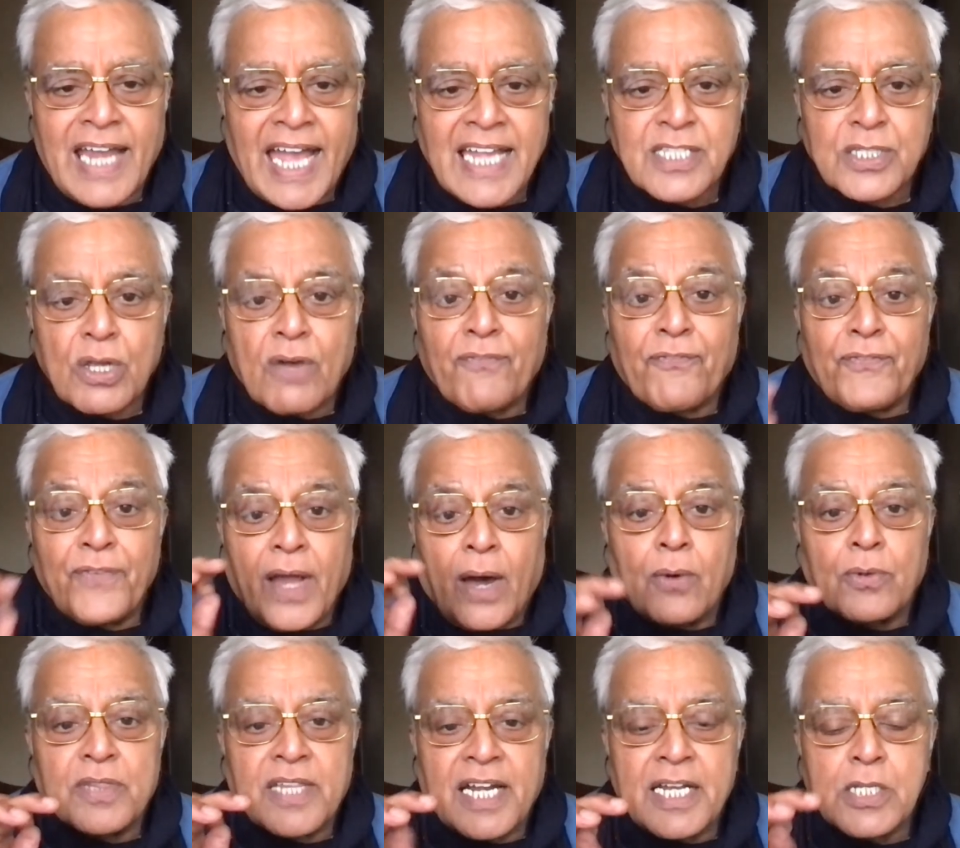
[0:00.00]
as of
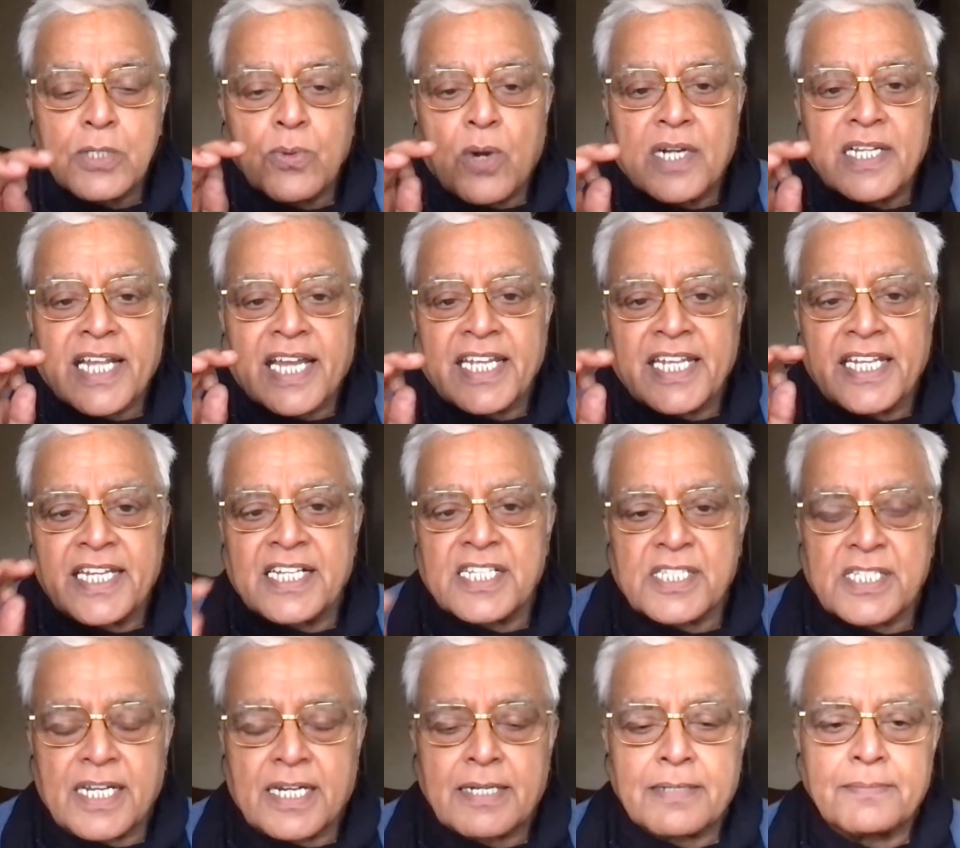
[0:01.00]
now. That is what I hear,
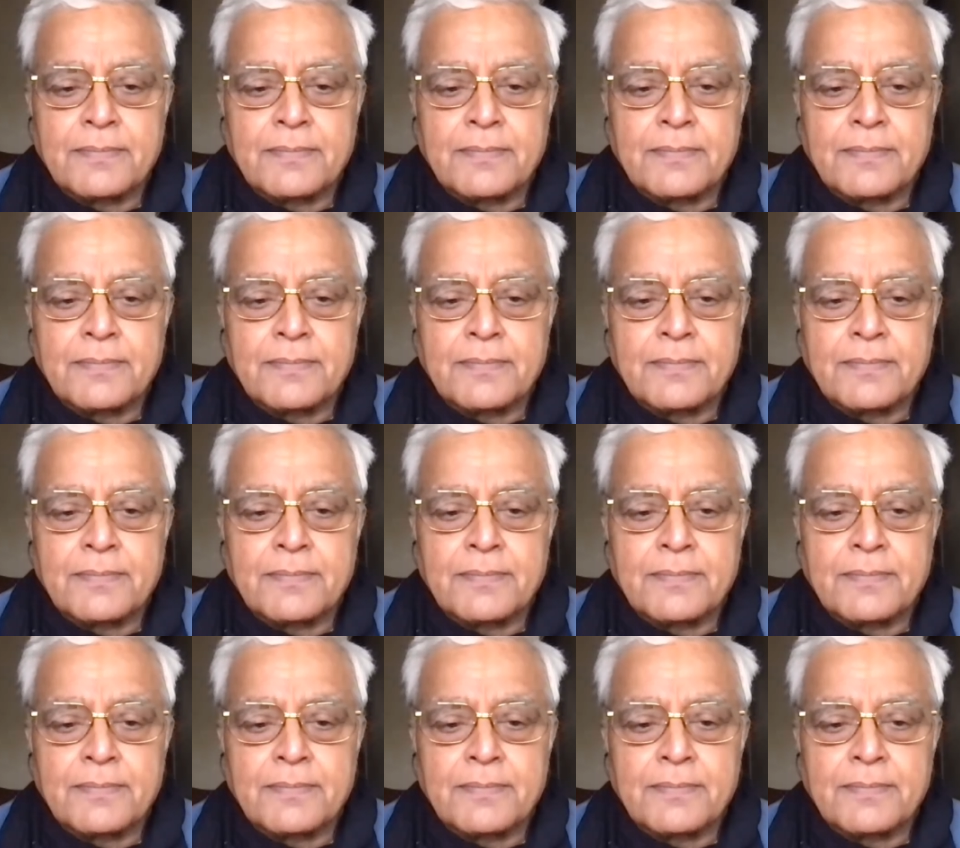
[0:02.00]
sir.